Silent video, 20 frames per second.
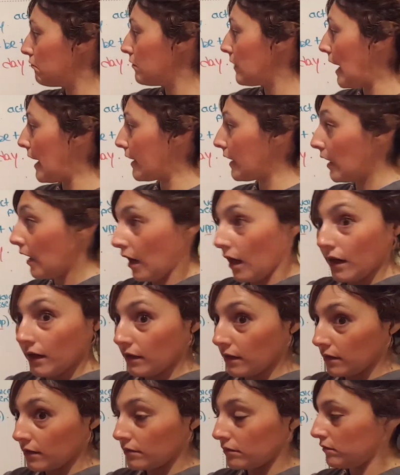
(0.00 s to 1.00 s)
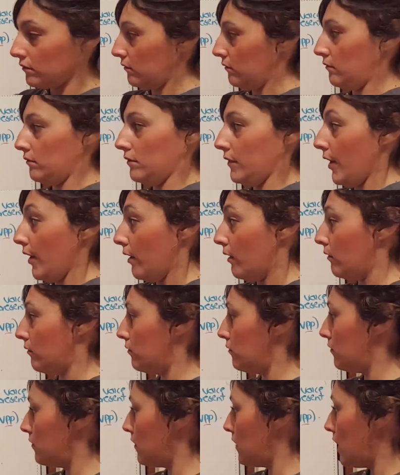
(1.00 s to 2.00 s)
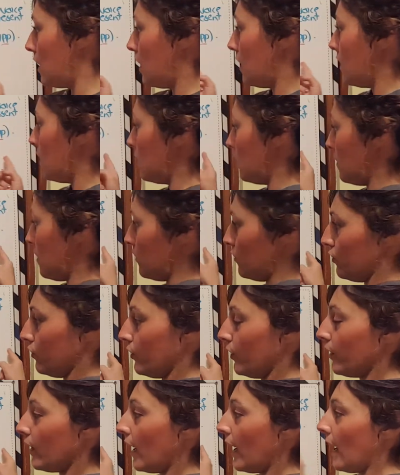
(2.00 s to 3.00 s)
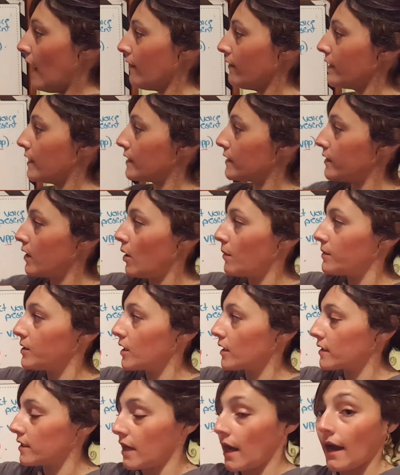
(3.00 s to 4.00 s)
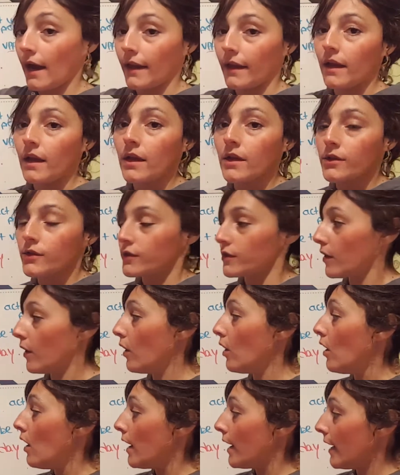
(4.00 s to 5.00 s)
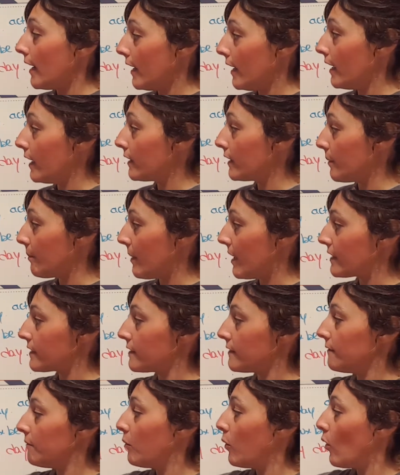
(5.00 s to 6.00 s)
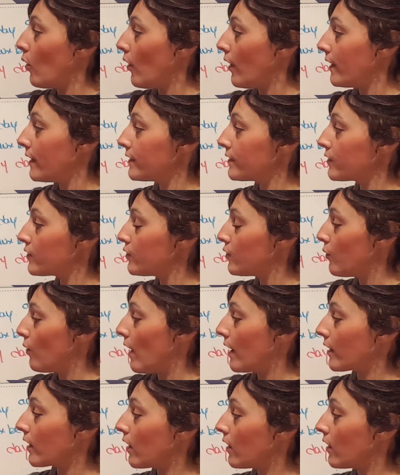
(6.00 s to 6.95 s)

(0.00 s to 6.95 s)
My car? No. You don't have the subject I. So in the passive voice, you are